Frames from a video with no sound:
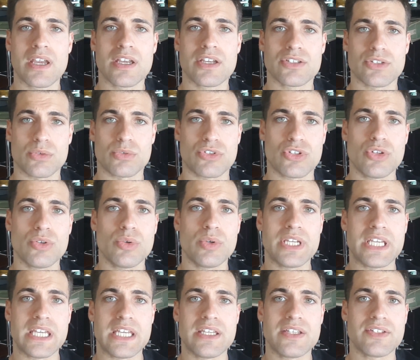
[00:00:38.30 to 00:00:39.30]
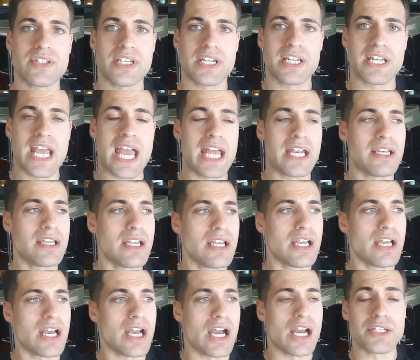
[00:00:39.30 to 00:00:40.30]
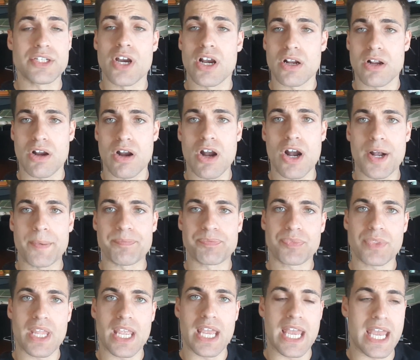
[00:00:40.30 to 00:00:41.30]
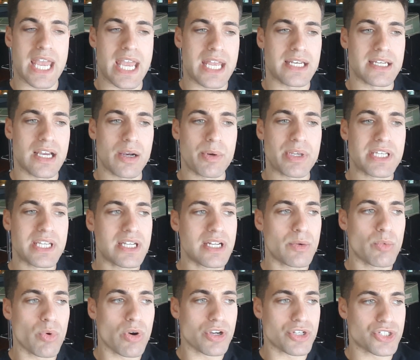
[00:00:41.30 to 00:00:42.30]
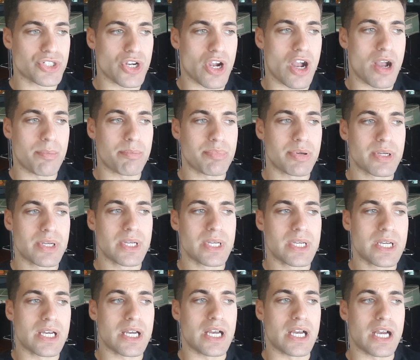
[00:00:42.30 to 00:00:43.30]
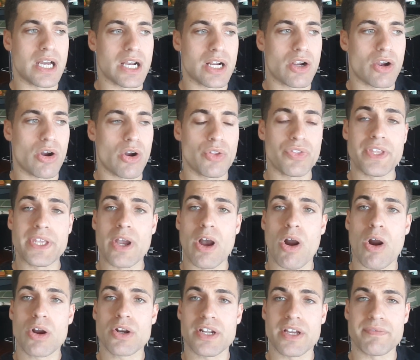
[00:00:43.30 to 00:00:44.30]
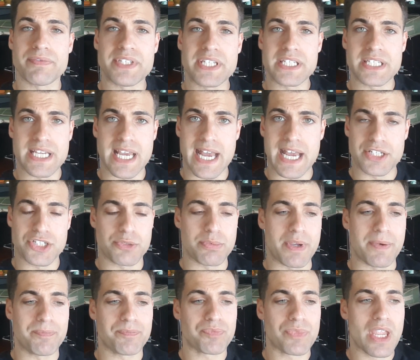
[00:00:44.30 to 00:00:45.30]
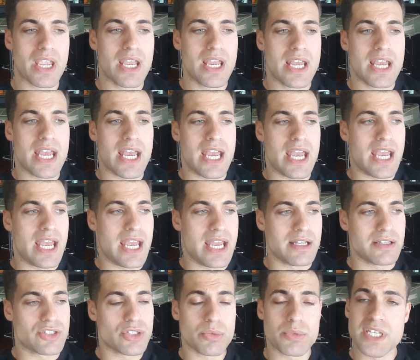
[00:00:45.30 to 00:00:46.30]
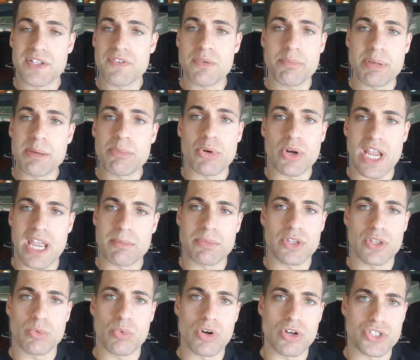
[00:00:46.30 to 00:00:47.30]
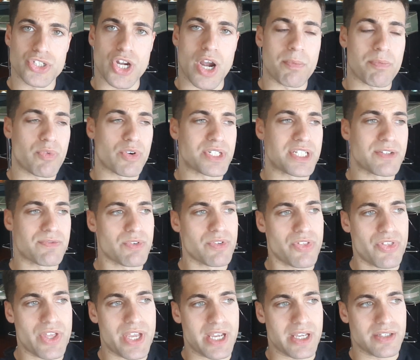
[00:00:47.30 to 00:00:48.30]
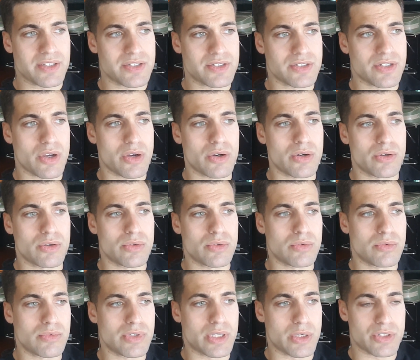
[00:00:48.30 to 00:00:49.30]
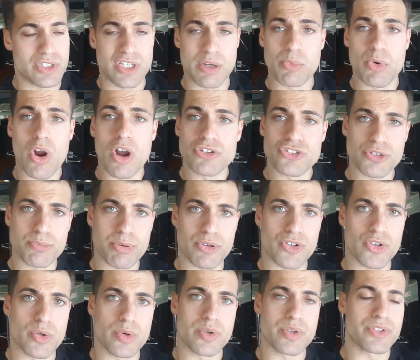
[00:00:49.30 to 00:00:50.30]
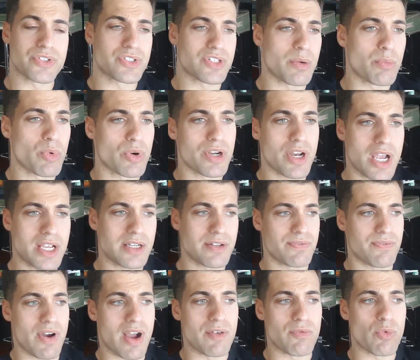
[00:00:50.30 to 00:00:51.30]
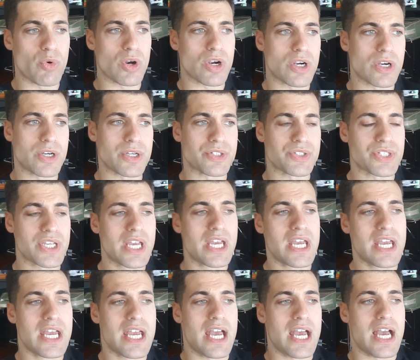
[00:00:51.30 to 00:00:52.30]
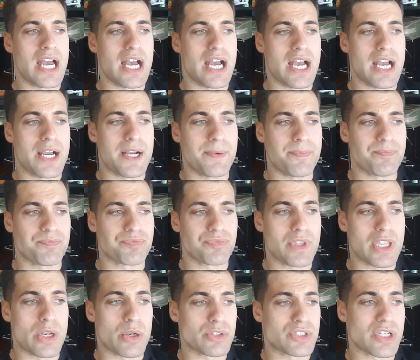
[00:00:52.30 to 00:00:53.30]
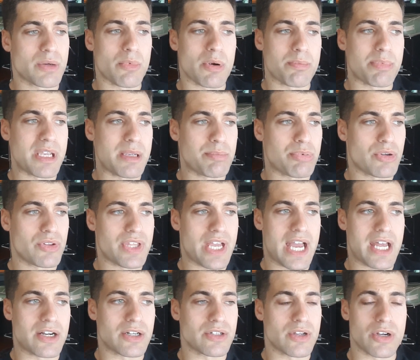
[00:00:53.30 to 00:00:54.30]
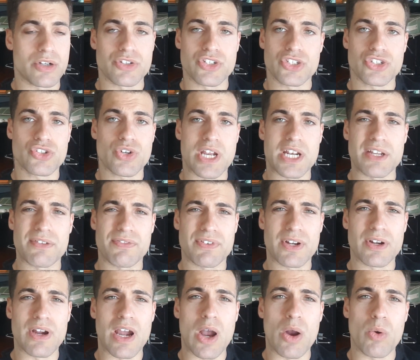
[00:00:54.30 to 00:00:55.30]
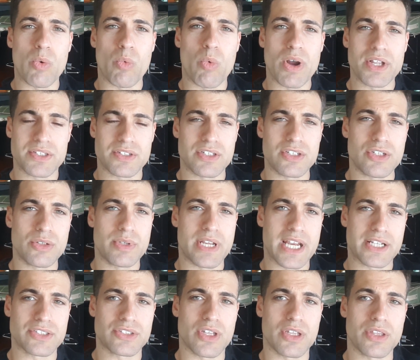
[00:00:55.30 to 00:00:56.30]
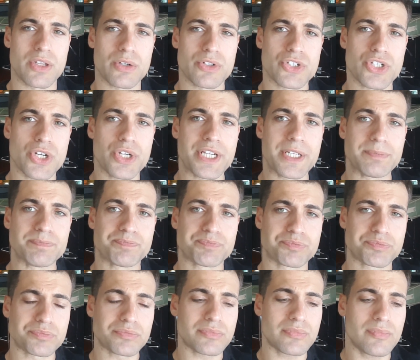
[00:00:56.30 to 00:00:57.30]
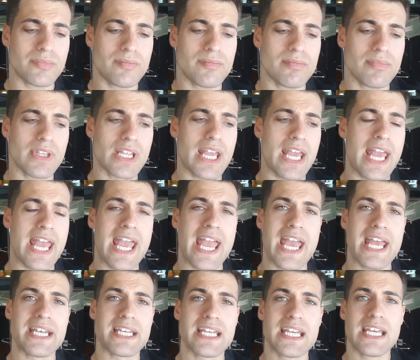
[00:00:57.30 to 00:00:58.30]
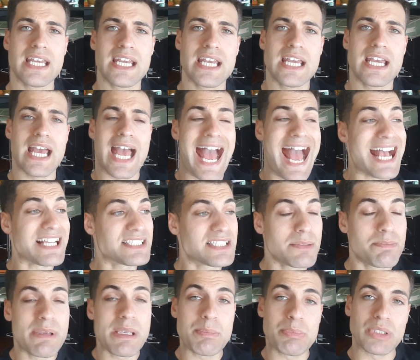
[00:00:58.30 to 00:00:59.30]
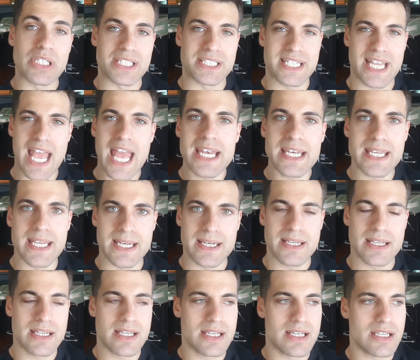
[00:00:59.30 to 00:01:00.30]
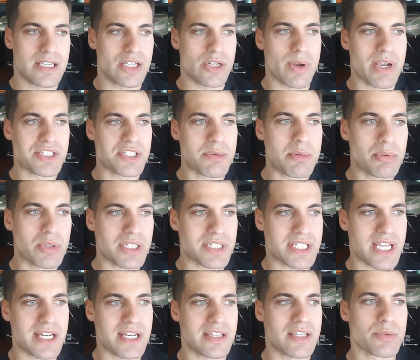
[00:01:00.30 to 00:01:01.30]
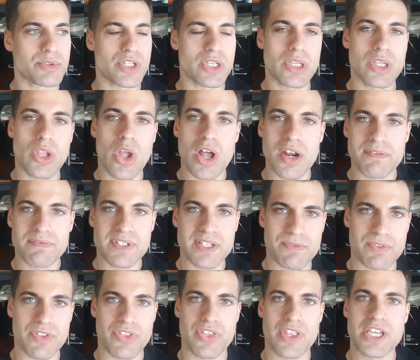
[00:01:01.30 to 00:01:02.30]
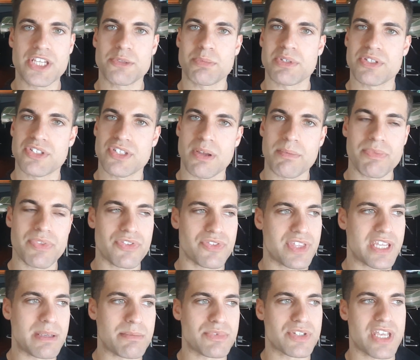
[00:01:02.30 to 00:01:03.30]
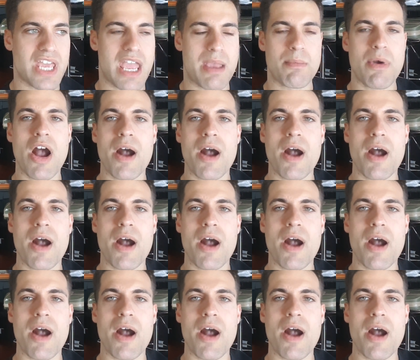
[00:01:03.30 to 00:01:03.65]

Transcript: so two E's and an N, .com. And we did a workshop called The Art of Detachment. And so different people came to the workshop for different things. So, some were entrepreneurs, some were 9-to-5 workers, some were people that are just trying to figure out what to do next on their journey. And as the people attended, there was a lot of different things, but some themes came